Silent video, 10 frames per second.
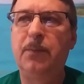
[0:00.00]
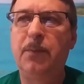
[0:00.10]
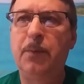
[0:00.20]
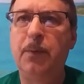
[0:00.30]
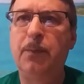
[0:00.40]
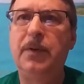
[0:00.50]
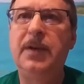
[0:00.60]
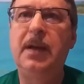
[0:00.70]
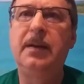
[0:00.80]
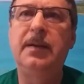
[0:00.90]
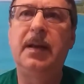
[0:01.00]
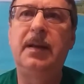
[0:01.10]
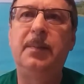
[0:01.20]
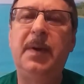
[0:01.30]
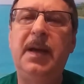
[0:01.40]
for when Janice had
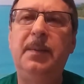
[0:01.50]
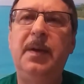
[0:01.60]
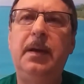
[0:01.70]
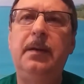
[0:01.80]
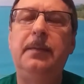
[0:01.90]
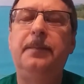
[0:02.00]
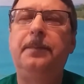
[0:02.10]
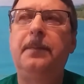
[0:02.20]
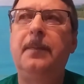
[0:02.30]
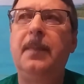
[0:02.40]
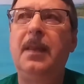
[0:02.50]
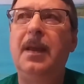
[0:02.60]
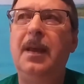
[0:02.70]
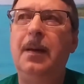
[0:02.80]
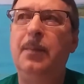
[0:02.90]
the baby,
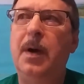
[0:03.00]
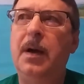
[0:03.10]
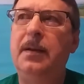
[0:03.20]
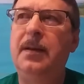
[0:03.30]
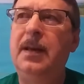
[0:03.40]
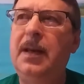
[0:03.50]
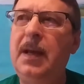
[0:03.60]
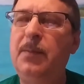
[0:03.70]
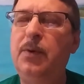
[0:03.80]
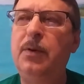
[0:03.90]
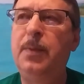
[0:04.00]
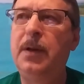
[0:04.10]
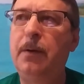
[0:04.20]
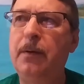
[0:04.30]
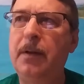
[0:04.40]
but he came a little bit
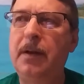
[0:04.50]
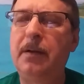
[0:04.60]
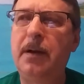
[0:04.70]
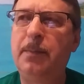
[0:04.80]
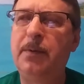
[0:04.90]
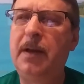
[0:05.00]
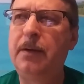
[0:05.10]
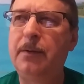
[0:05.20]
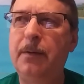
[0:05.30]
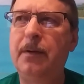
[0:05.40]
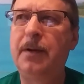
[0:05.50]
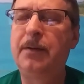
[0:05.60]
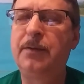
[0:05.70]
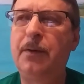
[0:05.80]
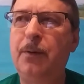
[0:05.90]
early, a couple of days early,
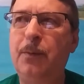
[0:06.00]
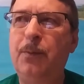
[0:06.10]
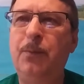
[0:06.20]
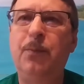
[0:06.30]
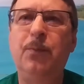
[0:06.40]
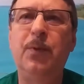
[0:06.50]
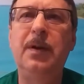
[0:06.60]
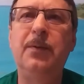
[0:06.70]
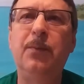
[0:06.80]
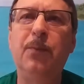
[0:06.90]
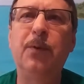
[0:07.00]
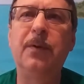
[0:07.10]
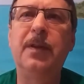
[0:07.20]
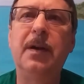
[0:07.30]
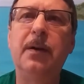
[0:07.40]
so we
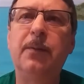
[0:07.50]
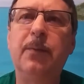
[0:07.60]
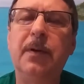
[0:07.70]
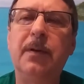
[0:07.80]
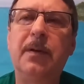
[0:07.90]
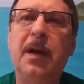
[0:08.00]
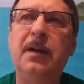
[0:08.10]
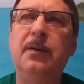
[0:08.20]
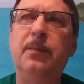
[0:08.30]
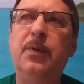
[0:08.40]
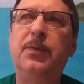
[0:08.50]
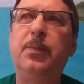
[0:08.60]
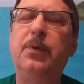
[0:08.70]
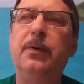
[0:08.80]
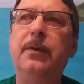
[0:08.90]
weren't there when Caleb was
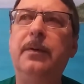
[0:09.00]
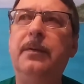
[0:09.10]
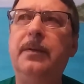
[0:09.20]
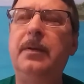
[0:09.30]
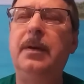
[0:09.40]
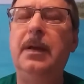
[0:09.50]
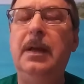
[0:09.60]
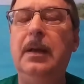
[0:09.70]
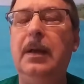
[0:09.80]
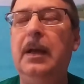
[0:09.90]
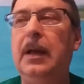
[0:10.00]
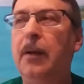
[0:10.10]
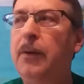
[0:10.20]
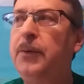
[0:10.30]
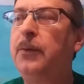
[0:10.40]
born. And
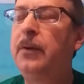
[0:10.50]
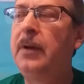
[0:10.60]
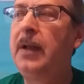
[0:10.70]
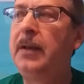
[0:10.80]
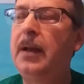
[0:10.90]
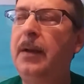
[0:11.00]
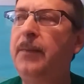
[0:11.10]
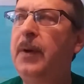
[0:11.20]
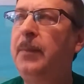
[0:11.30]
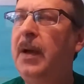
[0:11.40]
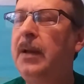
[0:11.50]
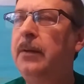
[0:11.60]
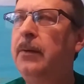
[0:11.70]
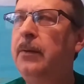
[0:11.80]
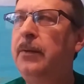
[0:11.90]
also during that time frame, I had to
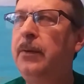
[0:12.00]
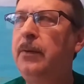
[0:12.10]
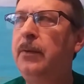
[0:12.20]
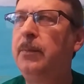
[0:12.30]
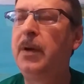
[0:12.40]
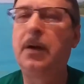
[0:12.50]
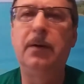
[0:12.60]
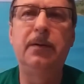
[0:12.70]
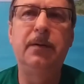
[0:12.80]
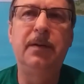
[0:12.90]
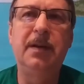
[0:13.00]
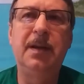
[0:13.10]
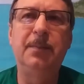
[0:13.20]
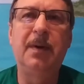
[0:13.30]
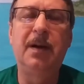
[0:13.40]
go to Bacoa to
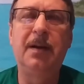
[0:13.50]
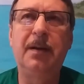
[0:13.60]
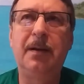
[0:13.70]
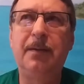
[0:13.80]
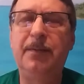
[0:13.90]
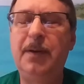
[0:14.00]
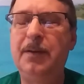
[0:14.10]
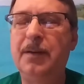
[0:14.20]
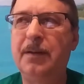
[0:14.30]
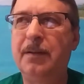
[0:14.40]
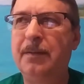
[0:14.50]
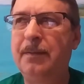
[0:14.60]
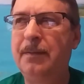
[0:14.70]
get my visa